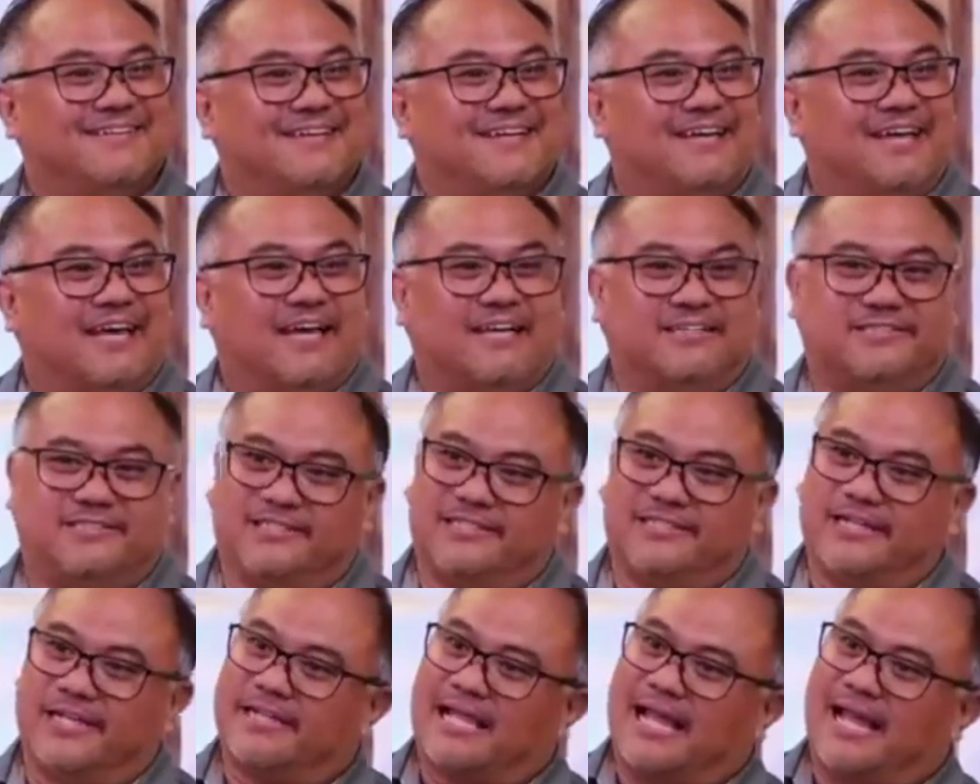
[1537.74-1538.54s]
And she
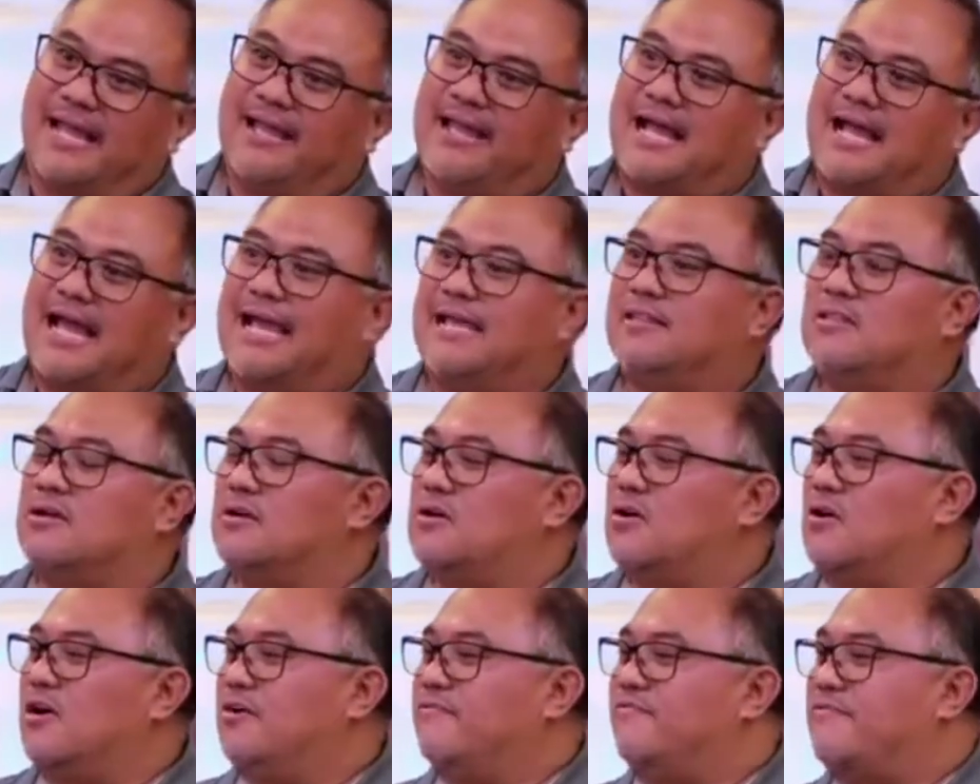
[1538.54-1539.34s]
says, I, I don't
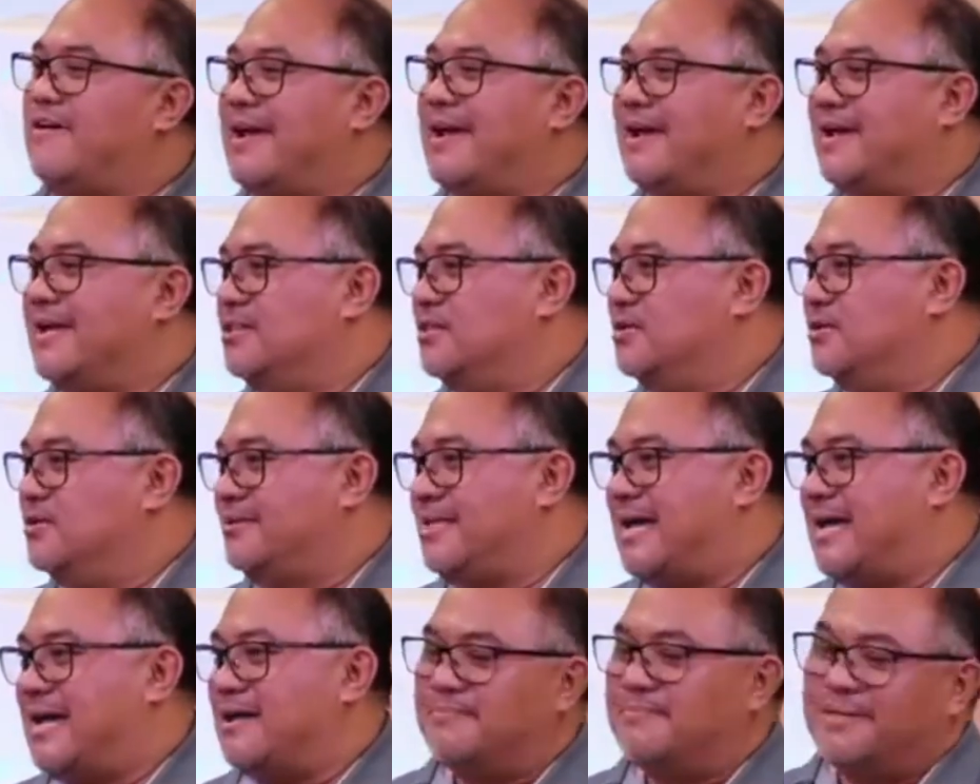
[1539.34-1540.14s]
know if I can do
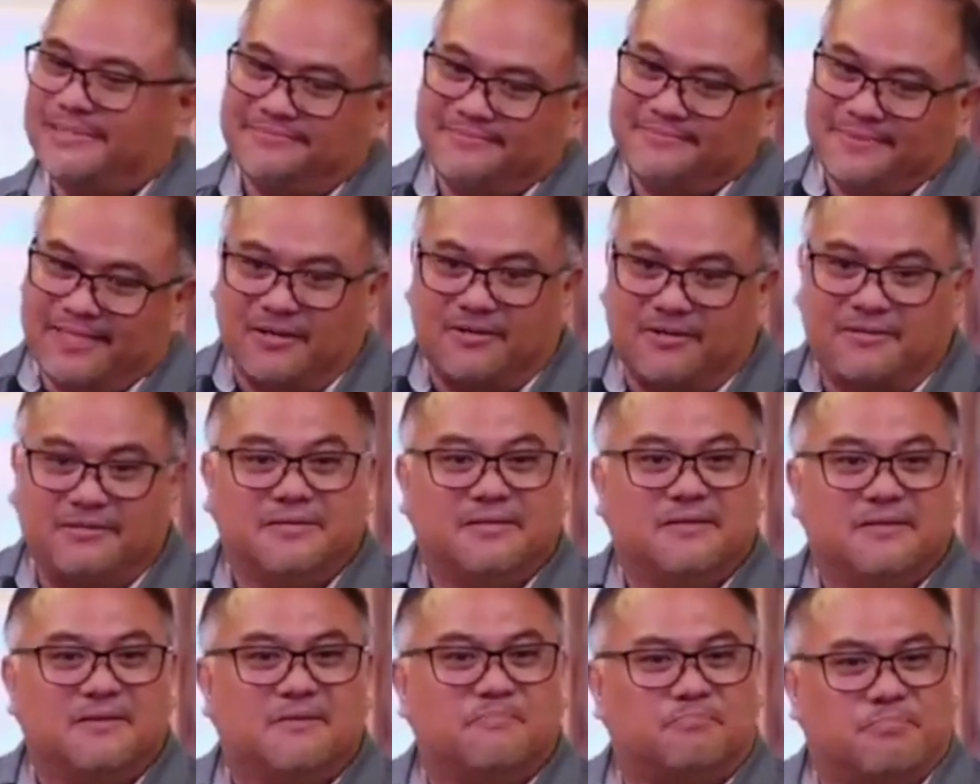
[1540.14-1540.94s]
that, but you know,
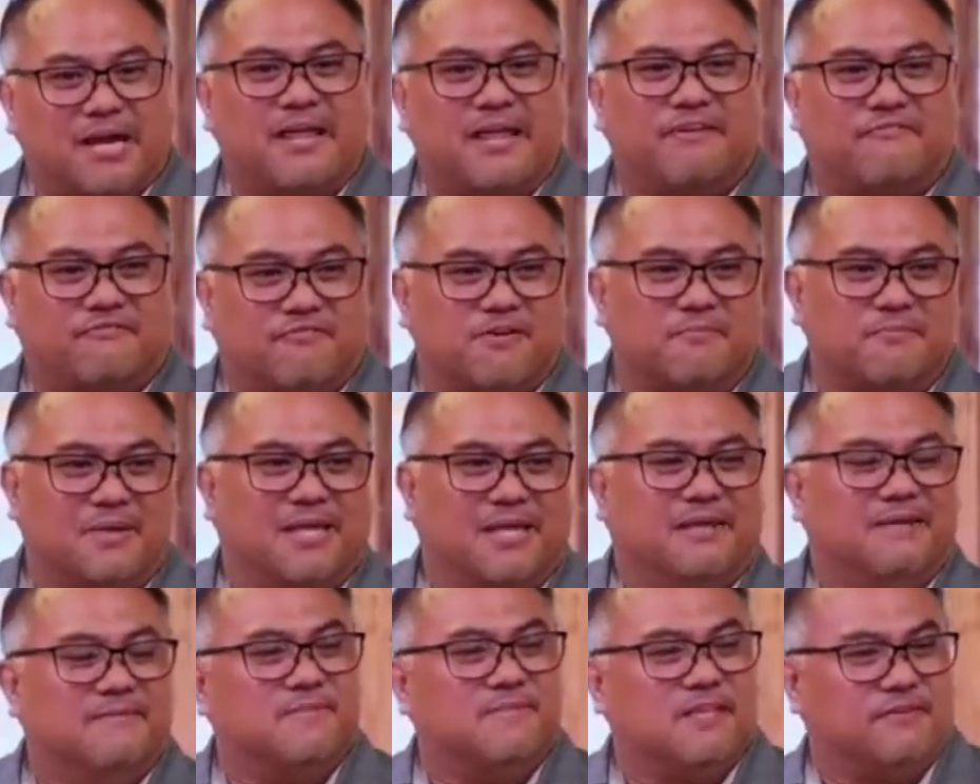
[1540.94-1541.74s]
pray for me.
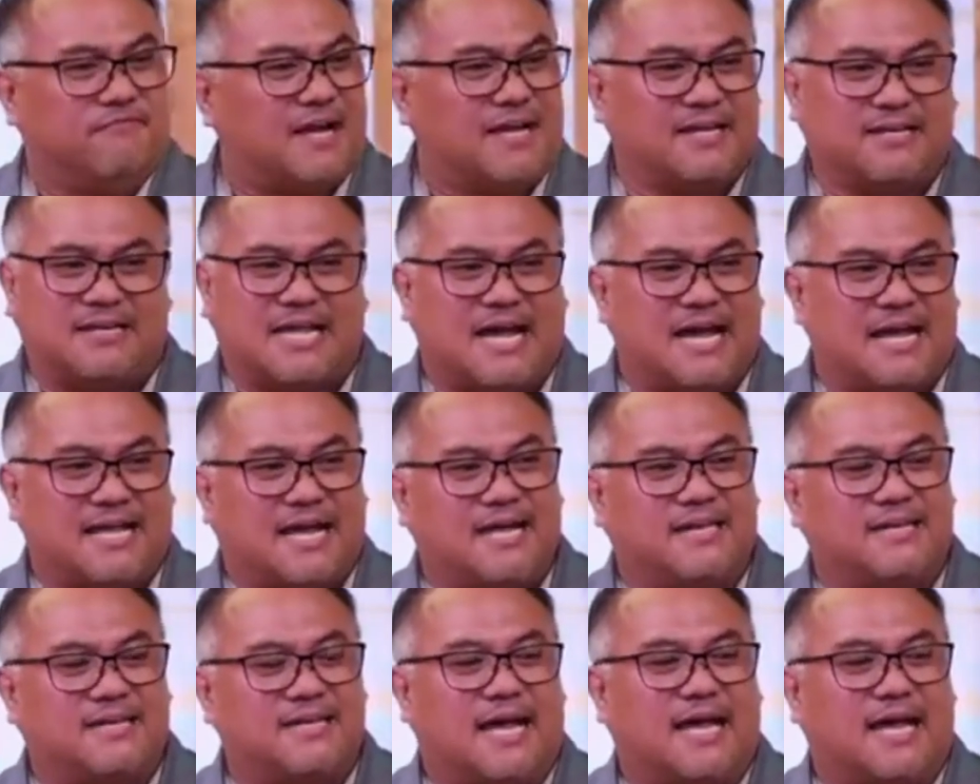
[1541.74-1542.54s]
If I die, I
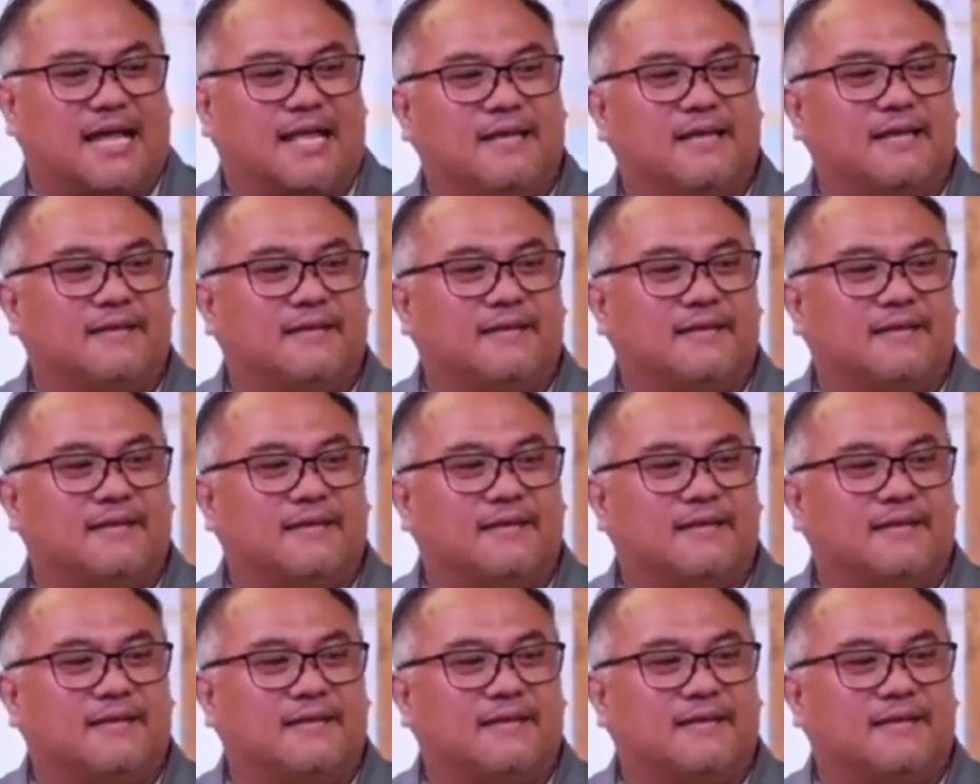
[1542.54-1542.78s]
die.